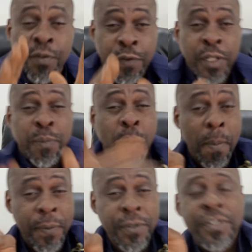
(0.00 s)
for the
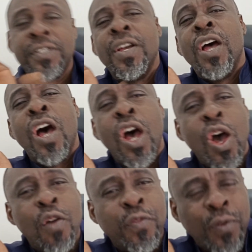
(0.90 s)
purpose
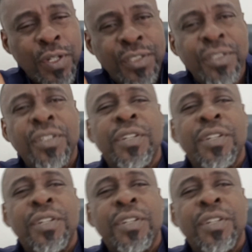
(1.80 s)
of what?